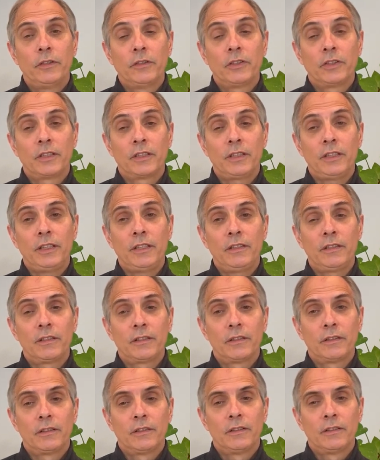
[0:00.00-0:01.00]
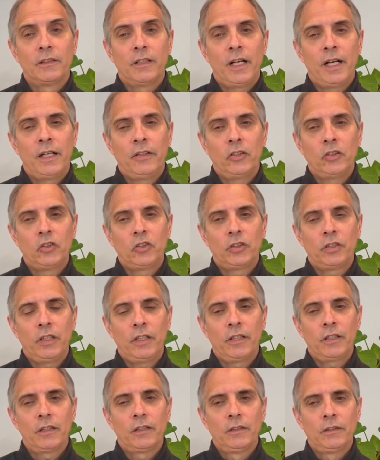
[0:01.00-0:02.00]
seat on the
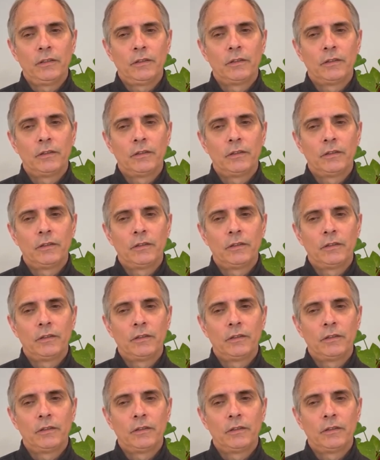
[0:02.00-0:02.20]
chair,